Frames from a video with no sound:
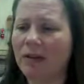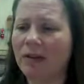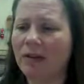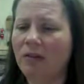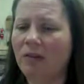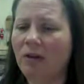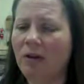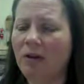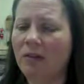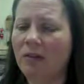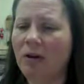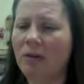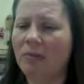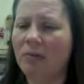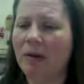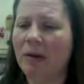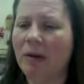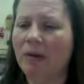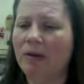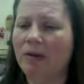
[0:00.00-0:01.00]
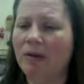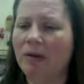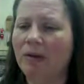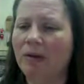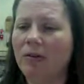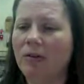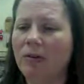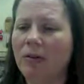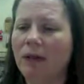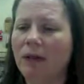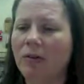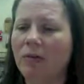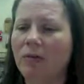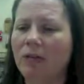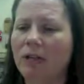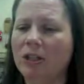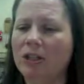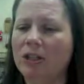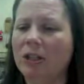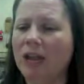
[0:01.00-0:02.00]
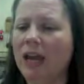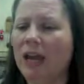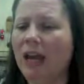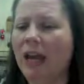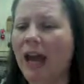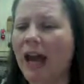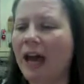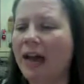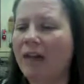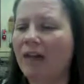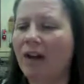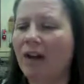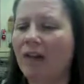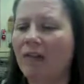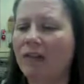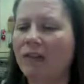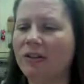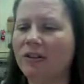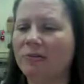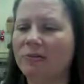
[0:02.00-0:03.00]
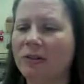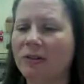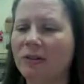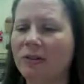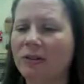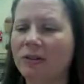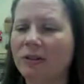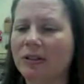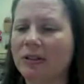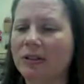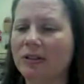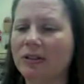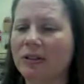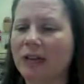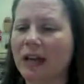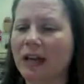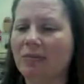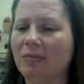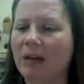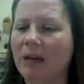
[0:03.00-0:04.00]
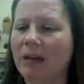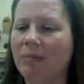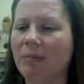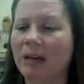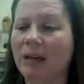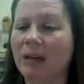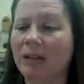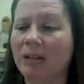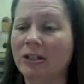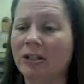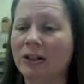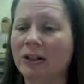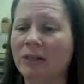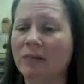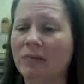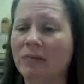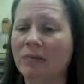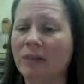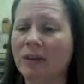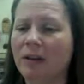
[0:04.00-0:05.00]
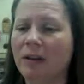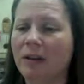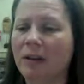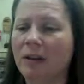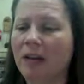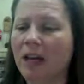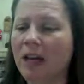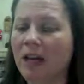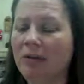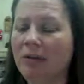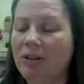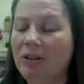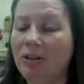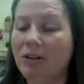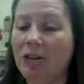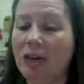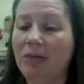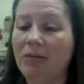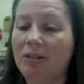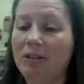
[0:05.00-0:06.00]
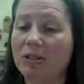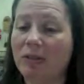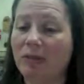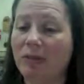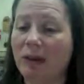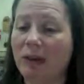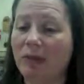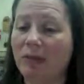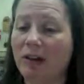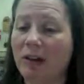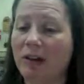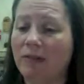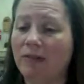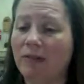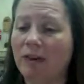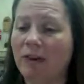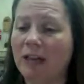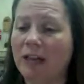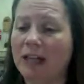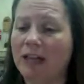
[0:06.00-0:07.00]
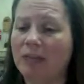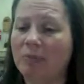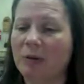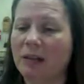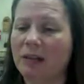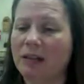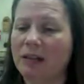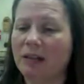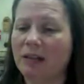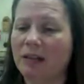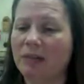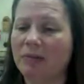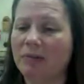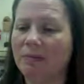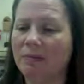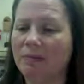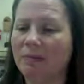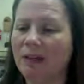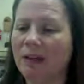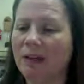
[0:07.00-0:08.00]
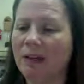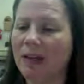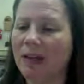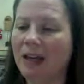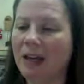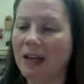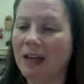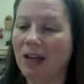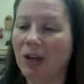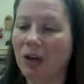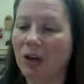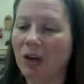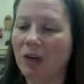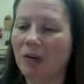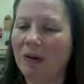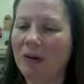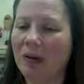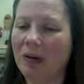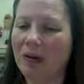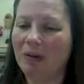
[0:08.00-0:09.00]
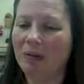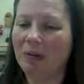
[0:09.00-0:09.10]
For a moment, Julio wished he hadn't offered to be Lucas's campaign manager. He wished he was the one running for class president. He knew he could